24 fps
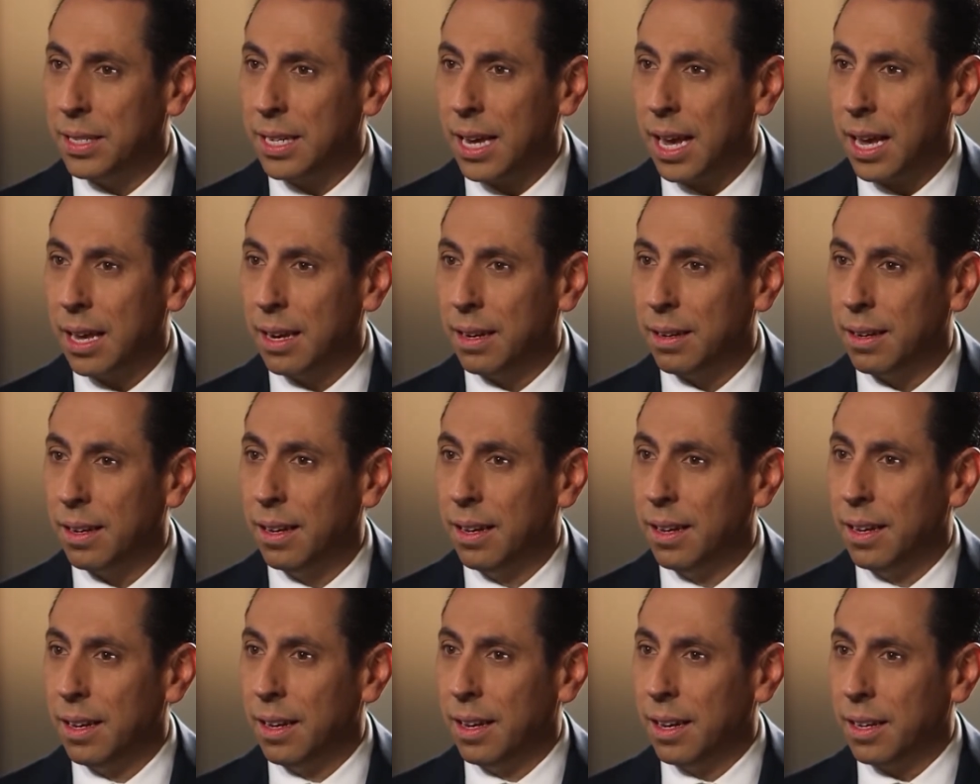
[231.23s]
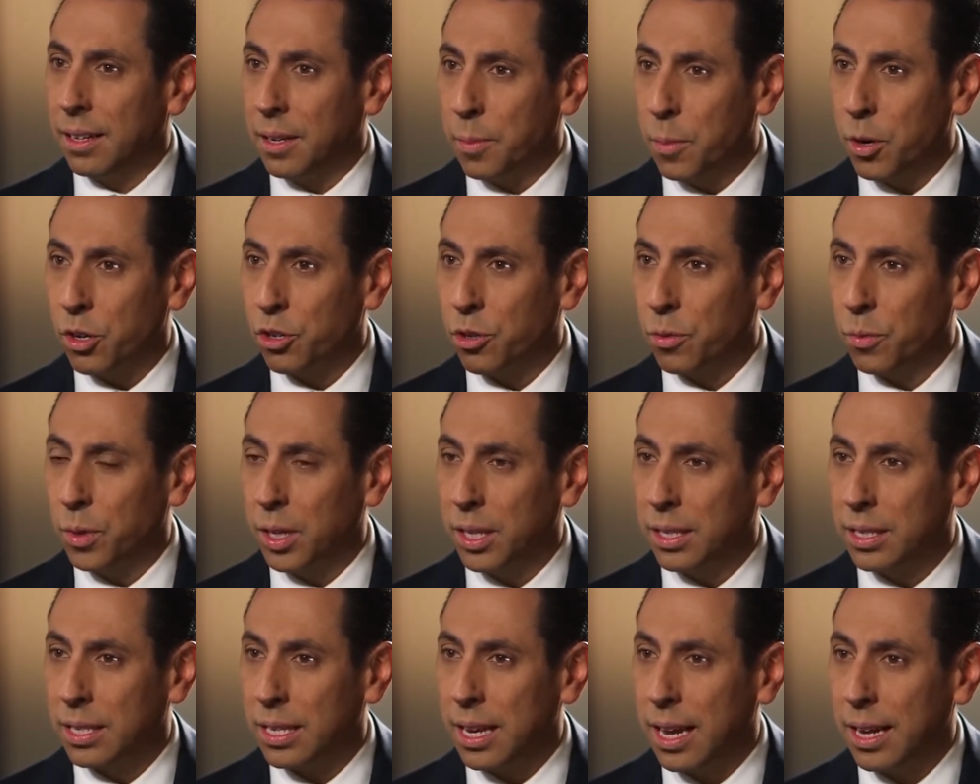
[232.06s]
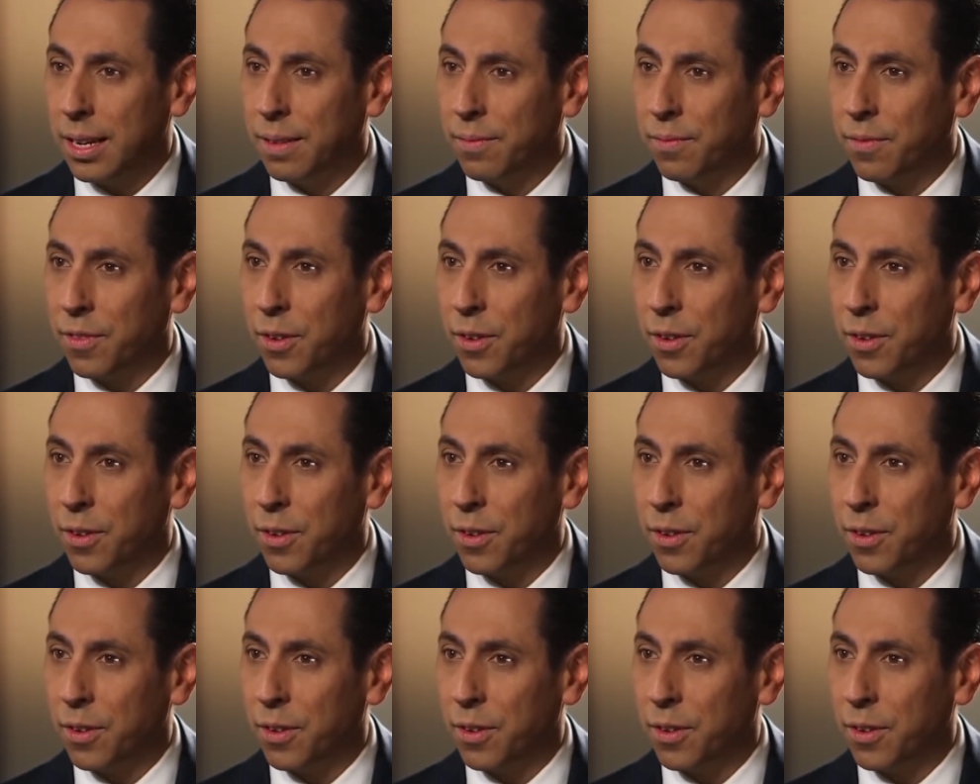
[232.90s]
10 commercial real estate